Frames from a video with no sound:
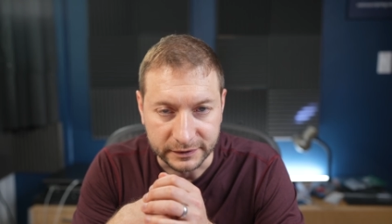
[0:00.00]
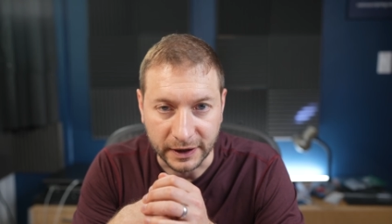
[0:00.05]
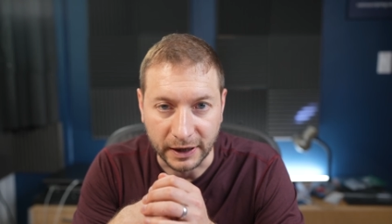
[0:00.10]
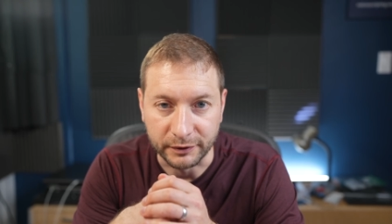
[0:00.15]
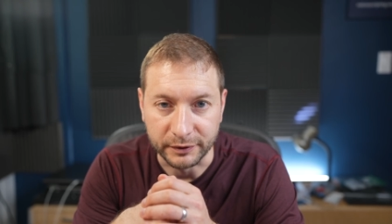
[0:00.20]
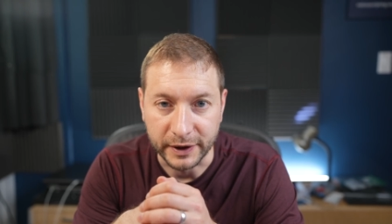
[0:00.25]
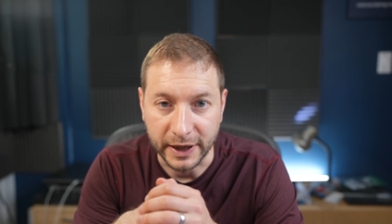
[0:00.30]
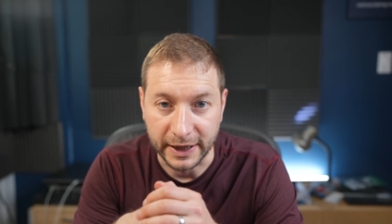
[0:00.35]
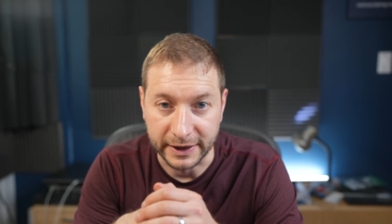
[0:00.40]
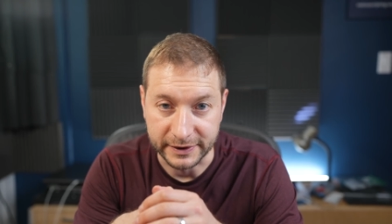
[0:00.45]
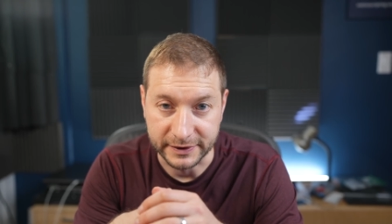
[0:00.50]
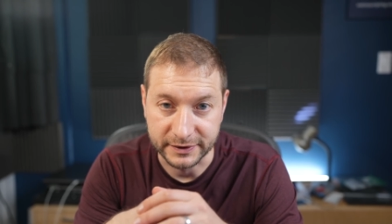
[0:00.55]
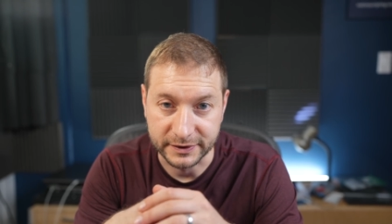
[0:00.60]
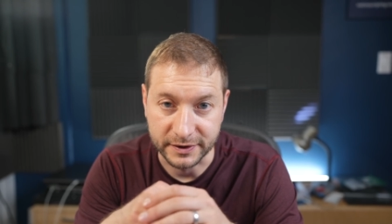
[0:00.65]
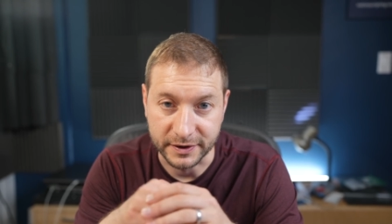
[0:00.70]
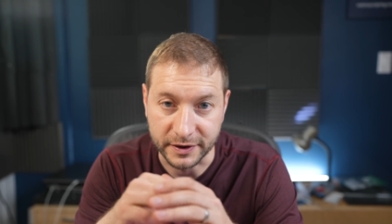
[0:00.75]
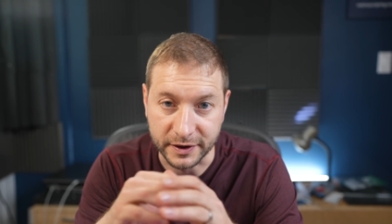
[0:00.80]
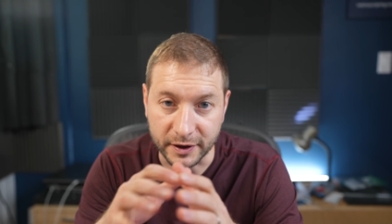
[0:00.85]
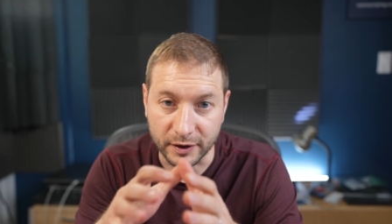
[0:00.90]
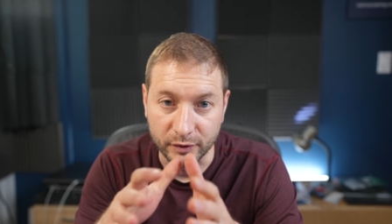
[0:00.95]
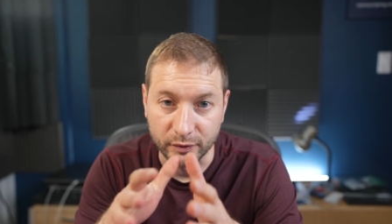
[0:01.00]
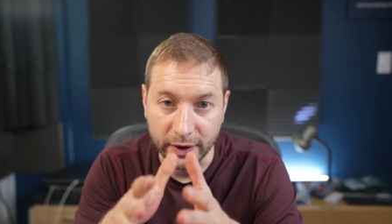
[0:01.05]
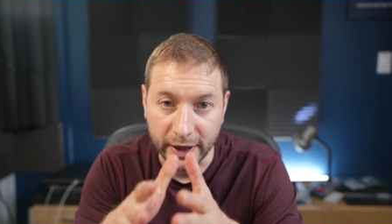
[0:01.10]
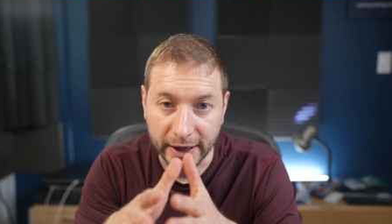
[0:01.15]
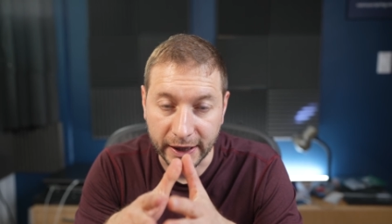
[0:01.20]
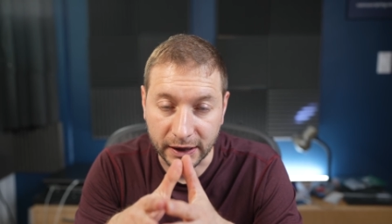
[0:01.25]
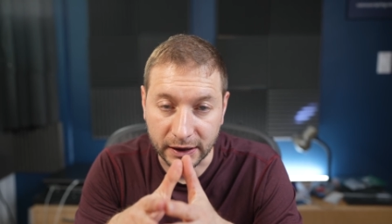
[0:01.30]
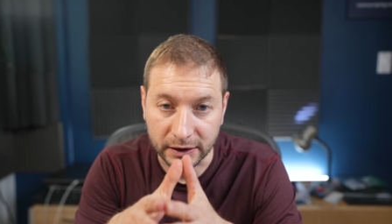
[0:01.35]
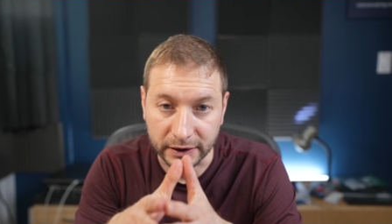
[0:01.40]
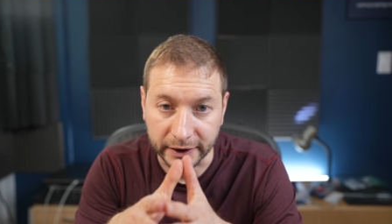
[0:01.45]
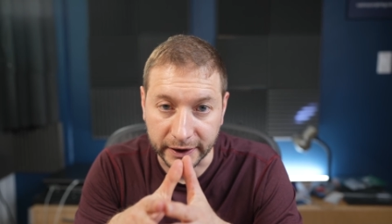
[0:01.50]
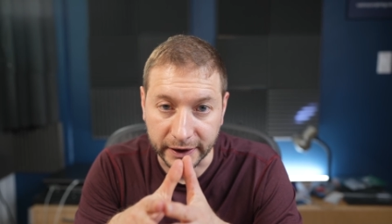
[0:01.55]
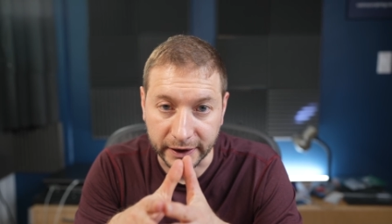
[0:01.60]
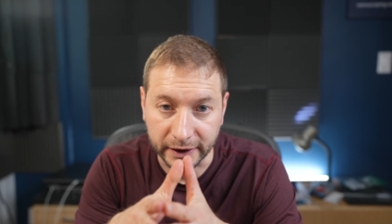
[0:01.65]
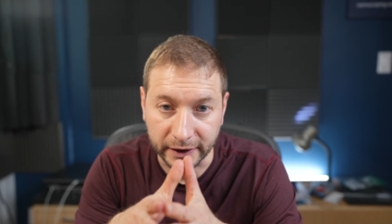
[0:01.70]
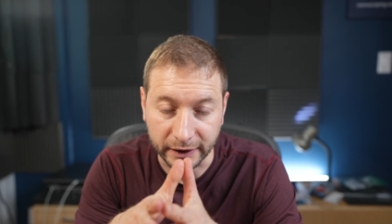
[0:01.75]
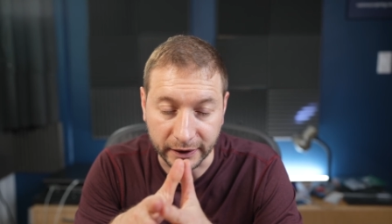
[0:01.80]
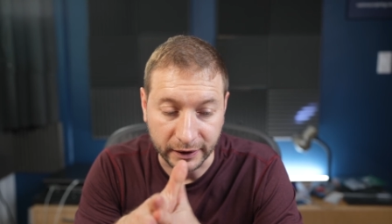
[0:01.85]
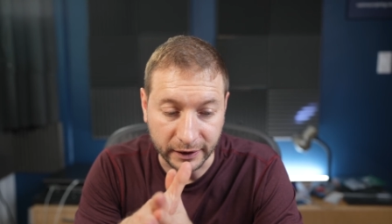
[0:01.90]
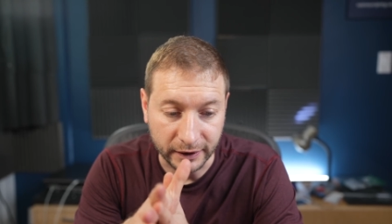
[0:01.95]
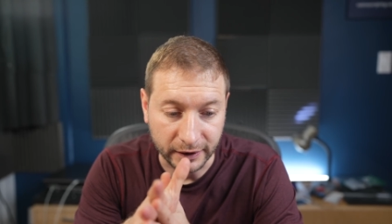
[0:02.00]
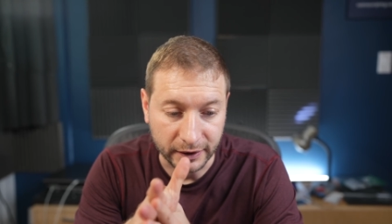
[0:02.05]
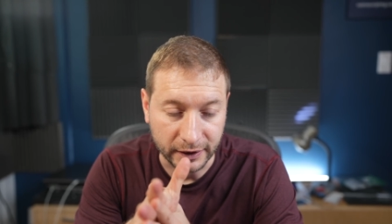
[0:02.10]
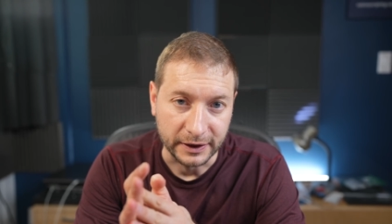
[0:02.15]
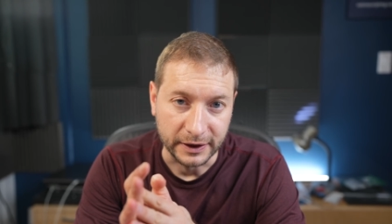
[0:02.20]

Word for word: Now, yes, theoretically here,